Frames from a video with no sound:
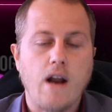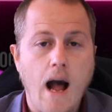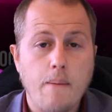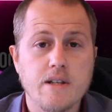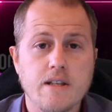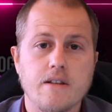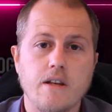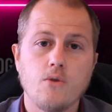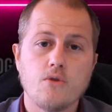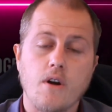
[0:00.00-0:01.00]
happens is
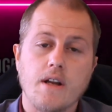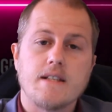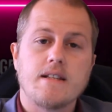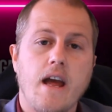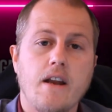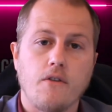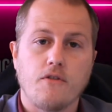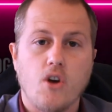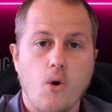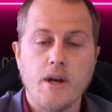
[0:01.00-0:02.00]
the user, instead
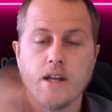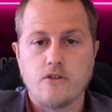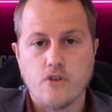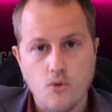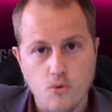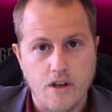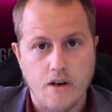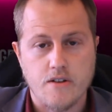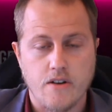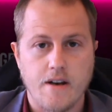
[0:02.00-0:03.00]
of going to
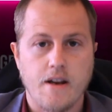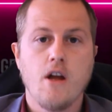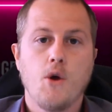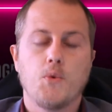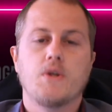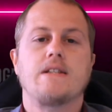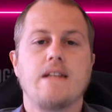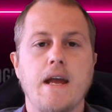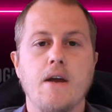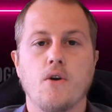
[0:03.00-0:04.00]
their site, will
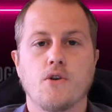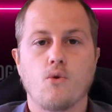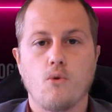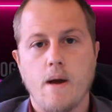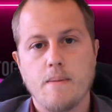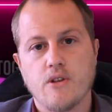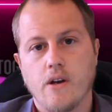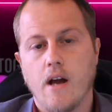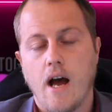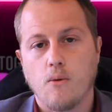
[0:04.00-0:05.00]
stay on your
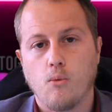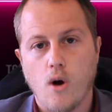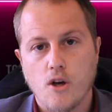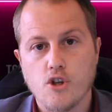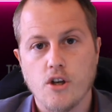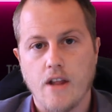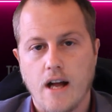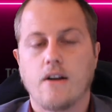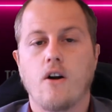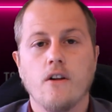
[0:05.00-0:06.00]
website and watch
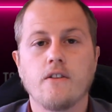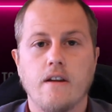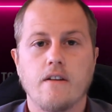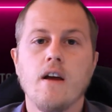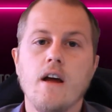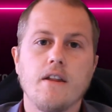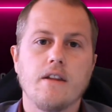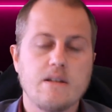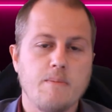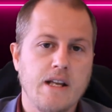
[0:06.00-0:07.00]
that content.
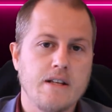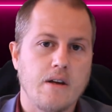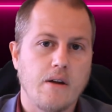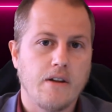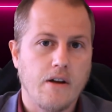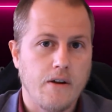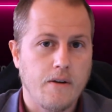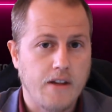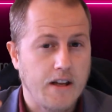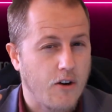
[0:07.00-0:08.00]
This means
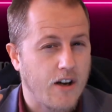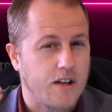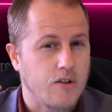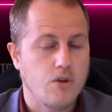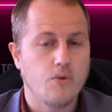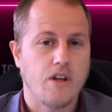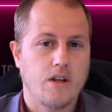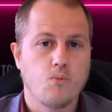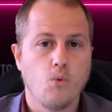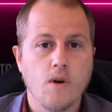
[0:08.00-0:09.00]
the, that you're getting two
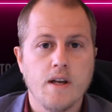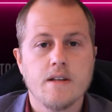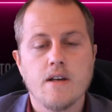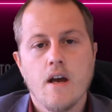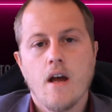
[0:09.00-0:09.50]
things. One is,